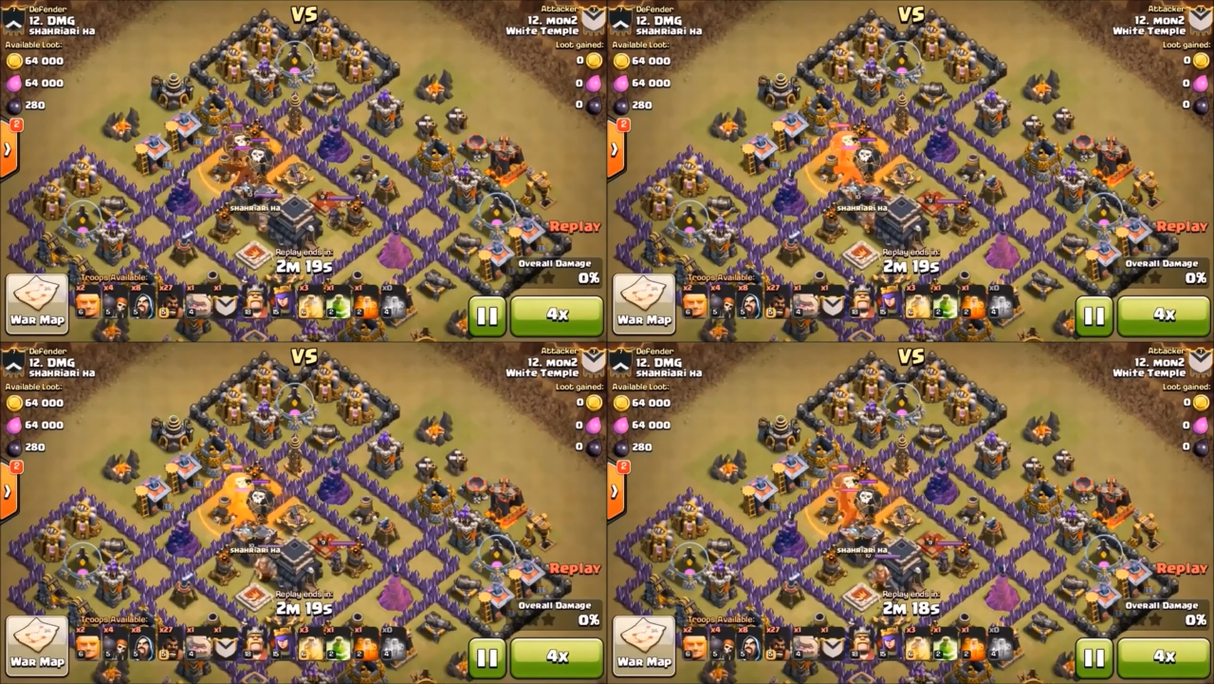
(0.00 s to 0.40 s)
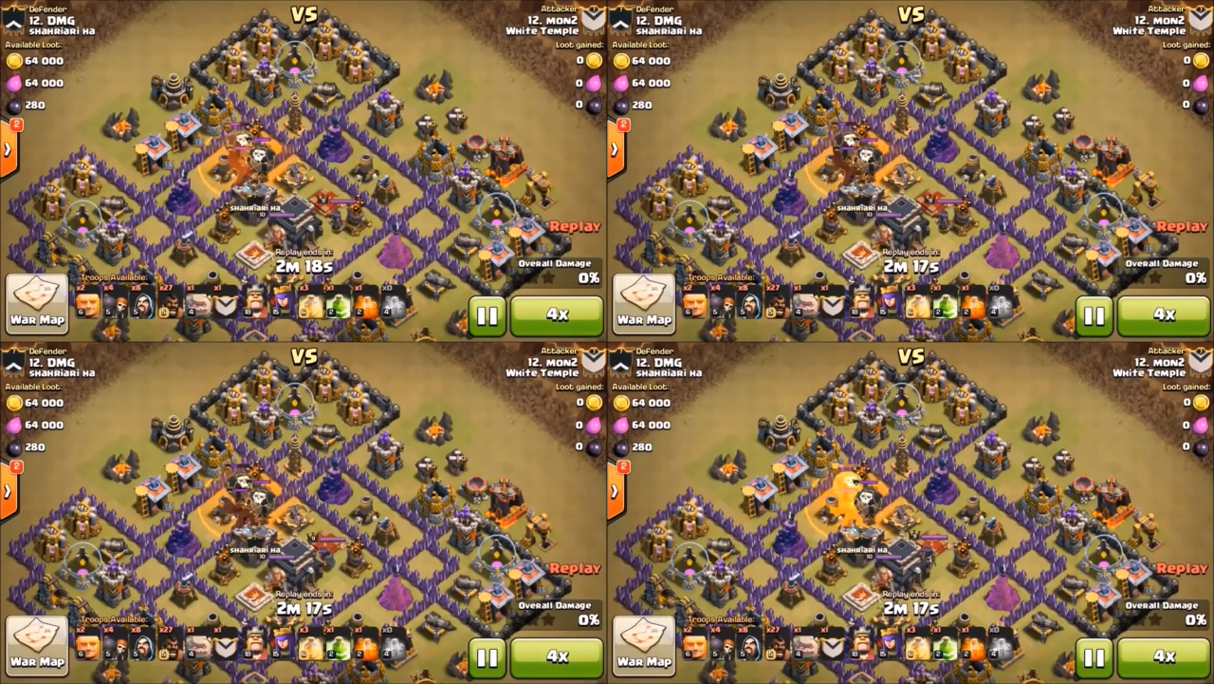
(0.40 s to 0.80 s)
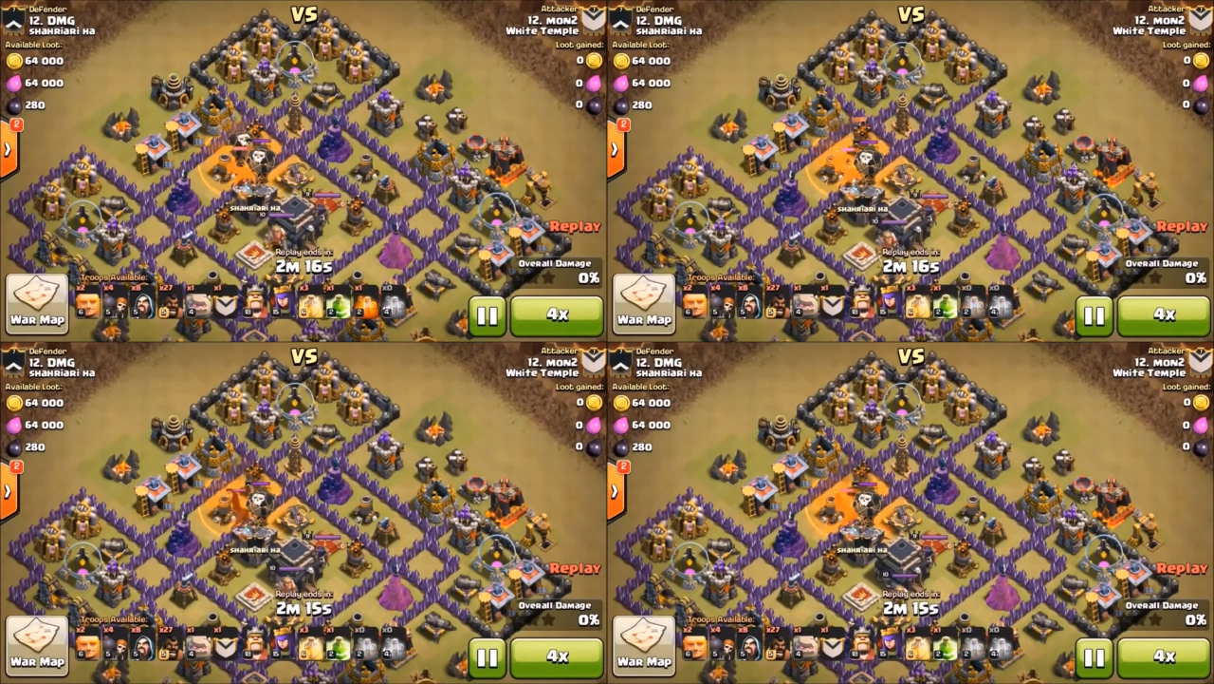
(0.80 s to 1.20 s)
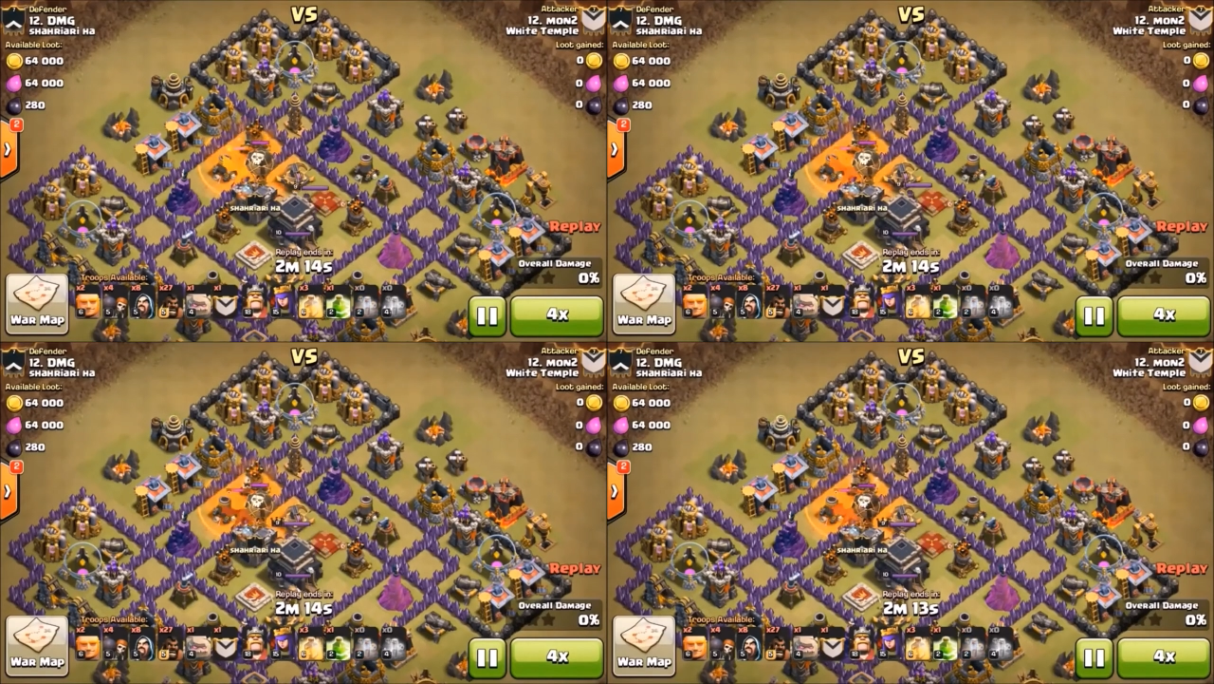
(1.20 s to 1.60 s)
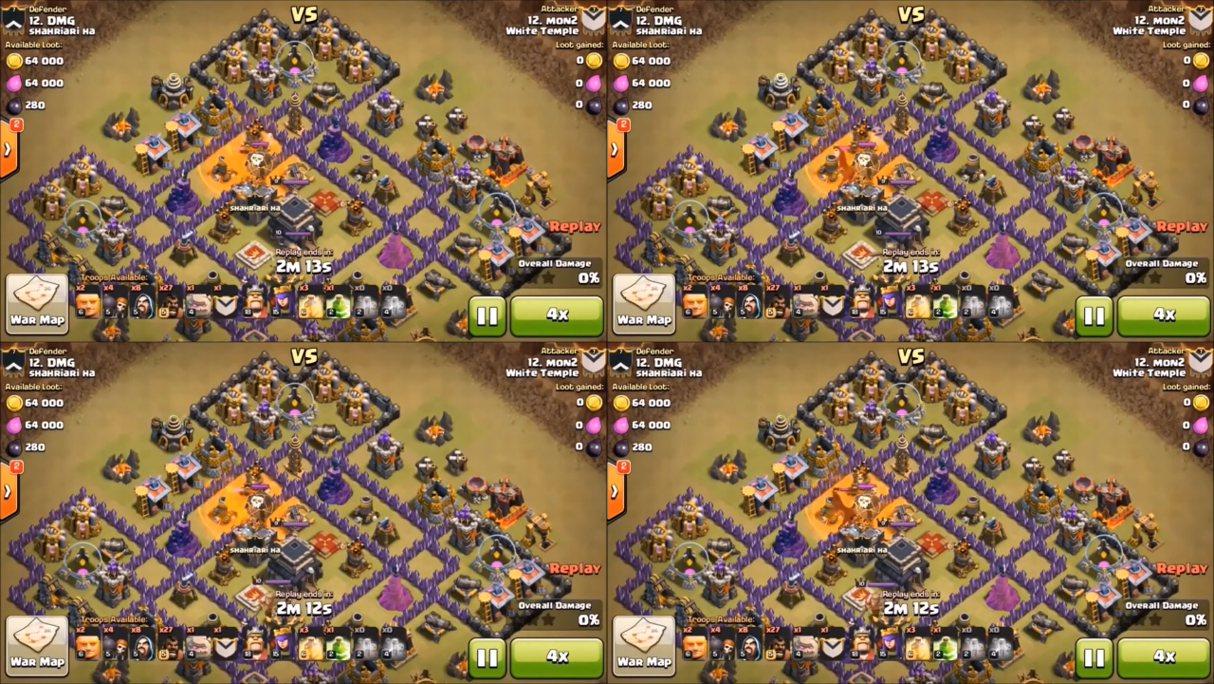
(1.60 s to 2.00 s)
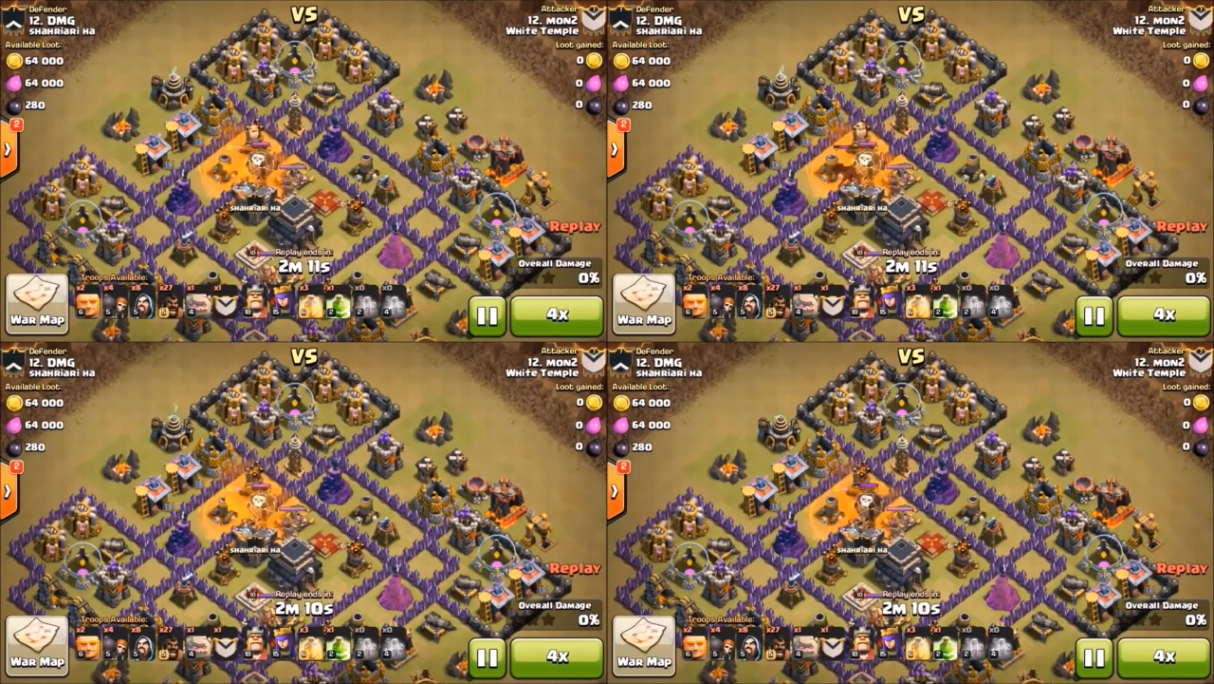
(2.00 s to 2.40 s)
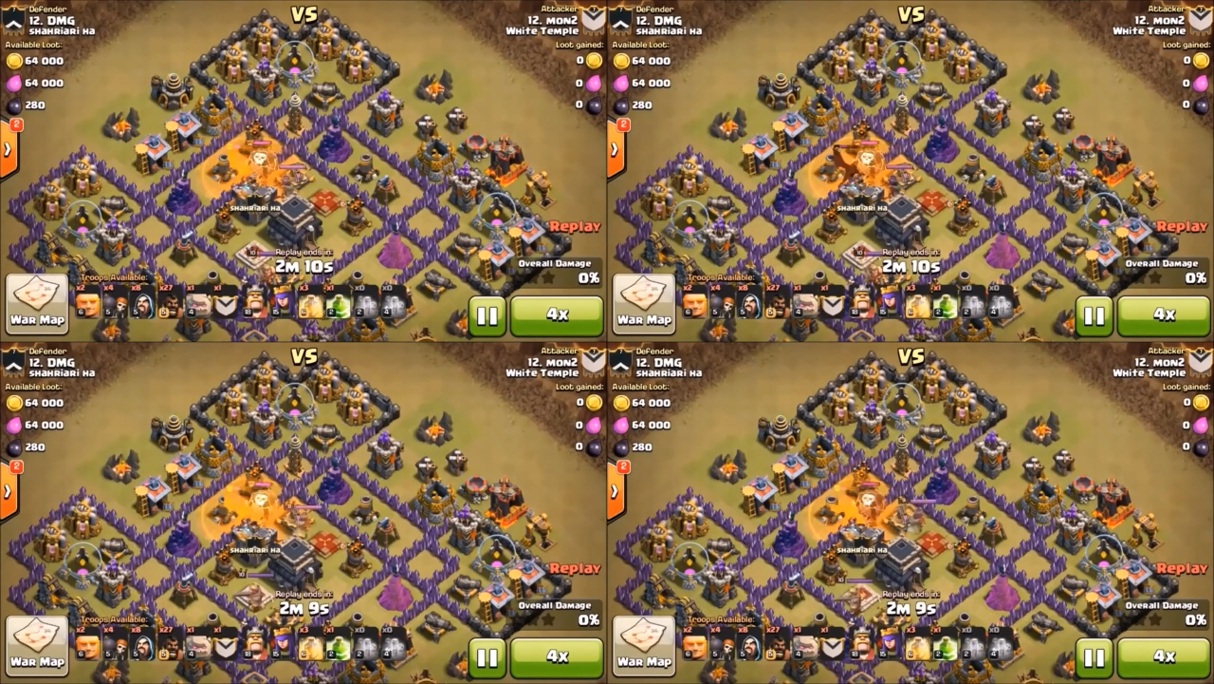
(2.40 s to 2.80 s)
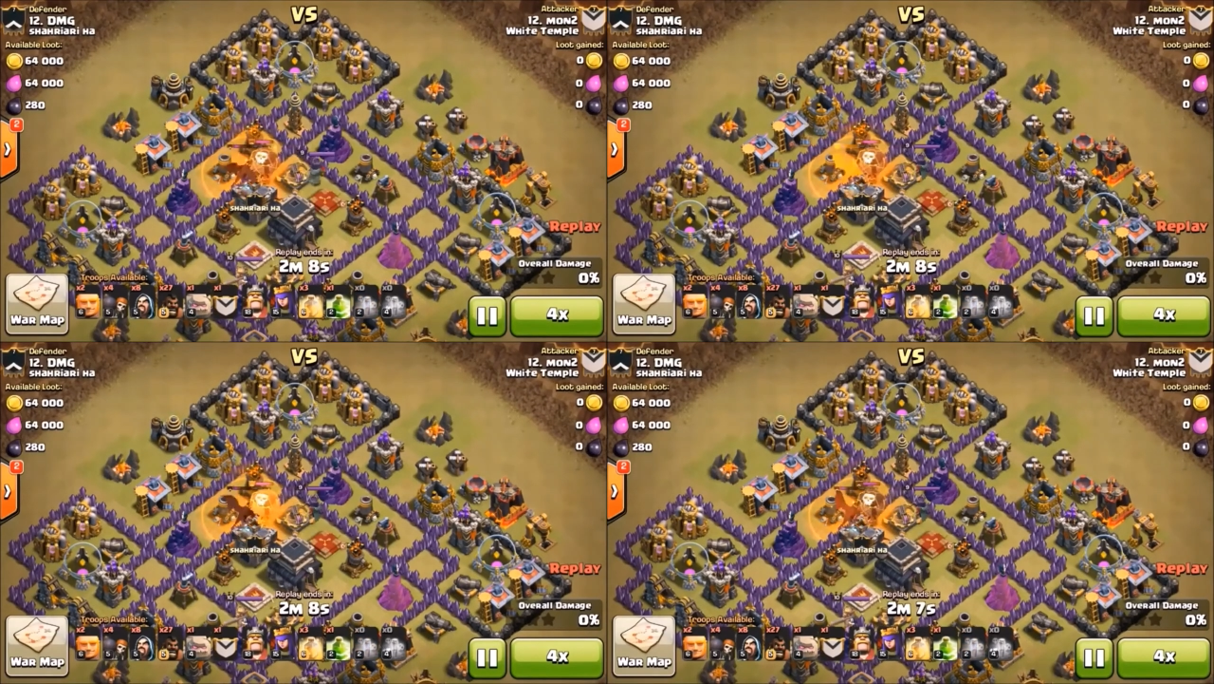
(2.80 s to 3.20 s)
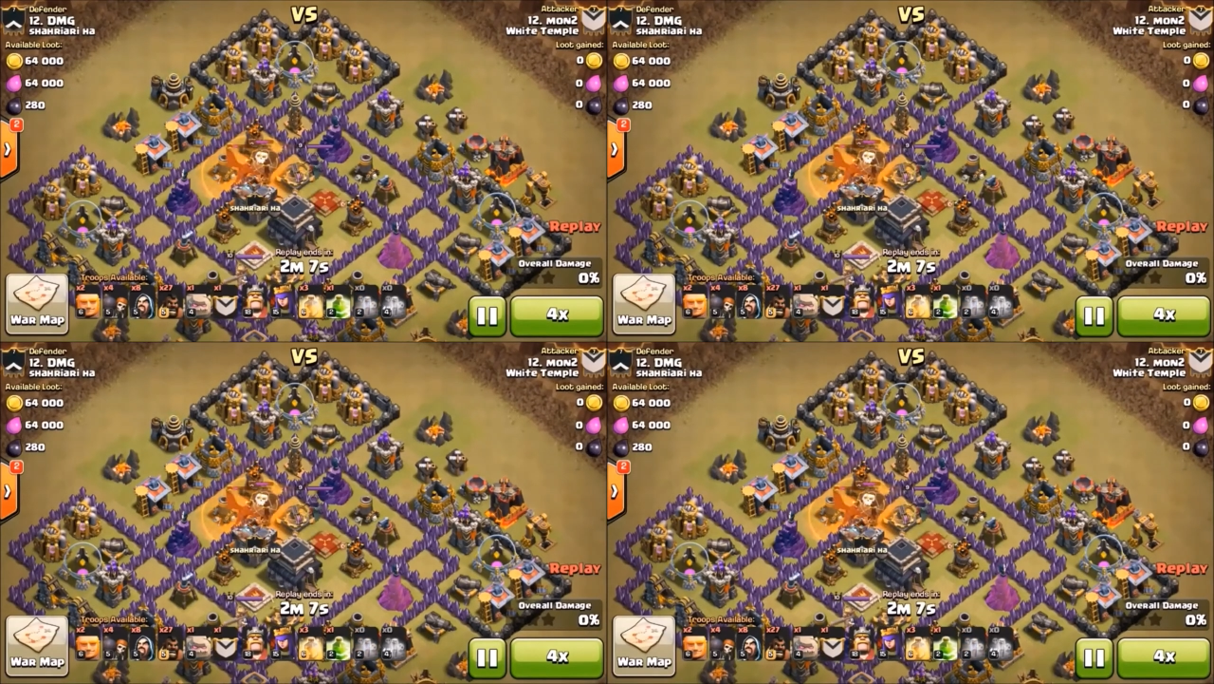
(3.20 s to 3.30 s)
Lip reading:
No face is visible, so there are no lips to read.